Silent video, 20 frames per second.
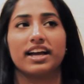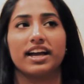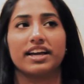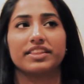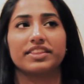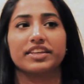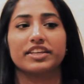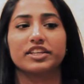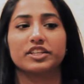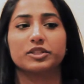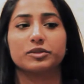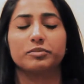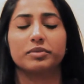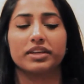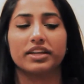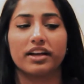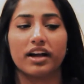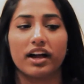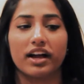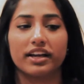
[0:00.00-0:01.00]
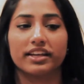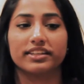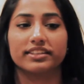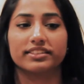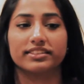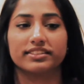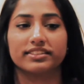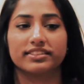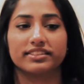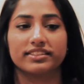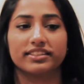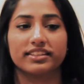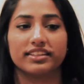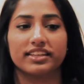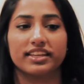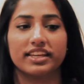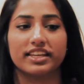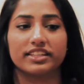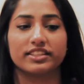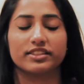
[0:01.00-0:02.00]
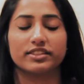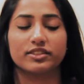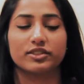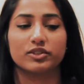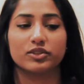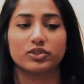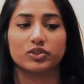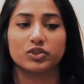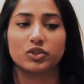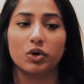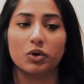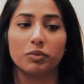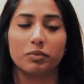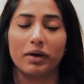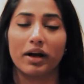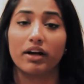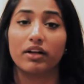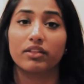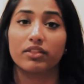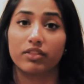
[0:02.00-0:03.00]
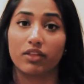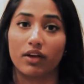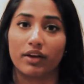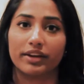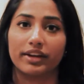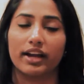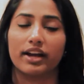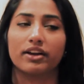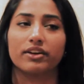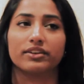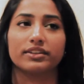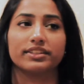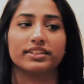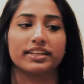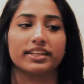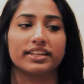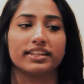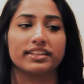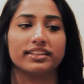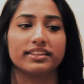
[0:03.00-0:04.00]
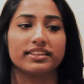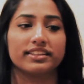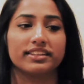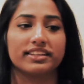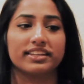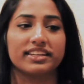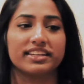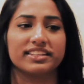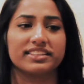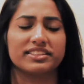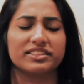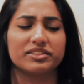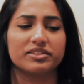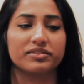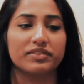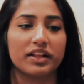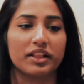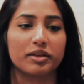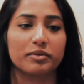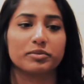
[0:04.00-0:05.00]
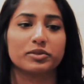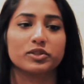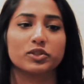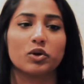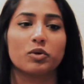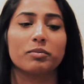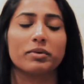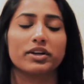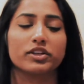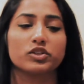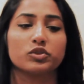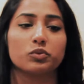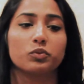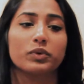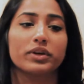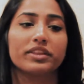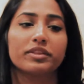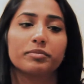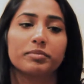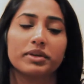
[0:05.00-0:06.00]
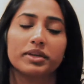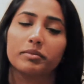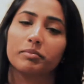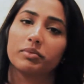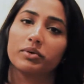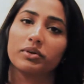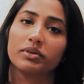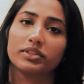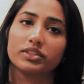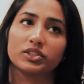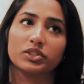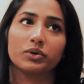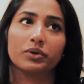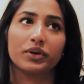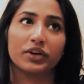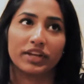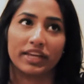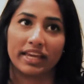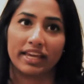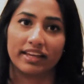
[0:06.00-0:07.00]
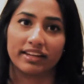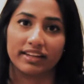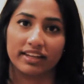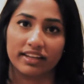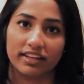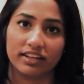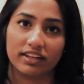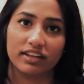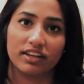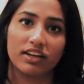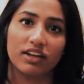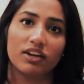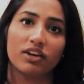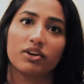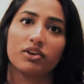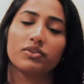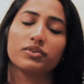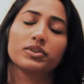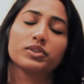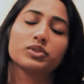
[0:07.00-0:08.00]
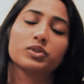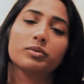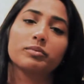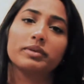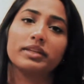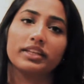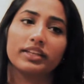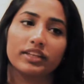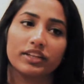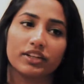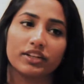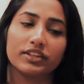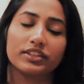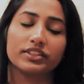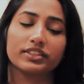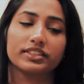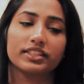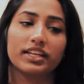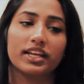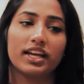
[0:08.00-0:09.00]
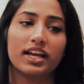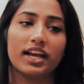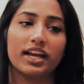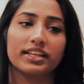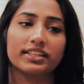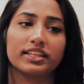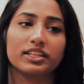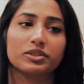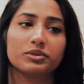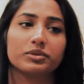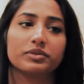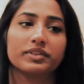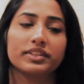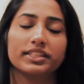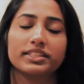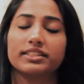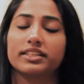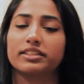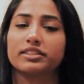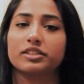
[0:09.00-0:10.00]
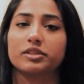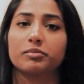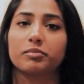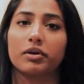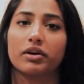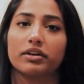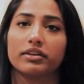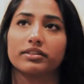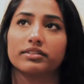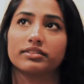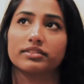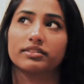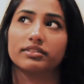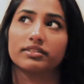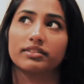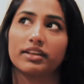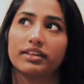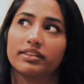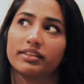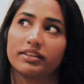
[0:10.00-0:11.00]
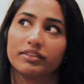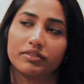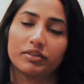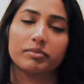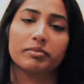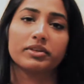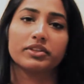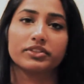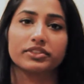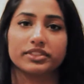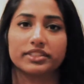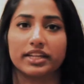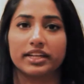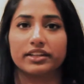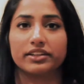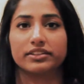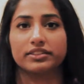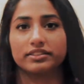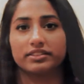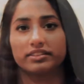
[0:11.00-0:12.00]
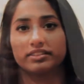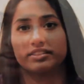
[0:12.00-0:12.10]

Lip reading: I think it's because it's so well thought out and it's developed so much with people. It's so organic over so many years. And that's what really sets it apart, I think, from other styles.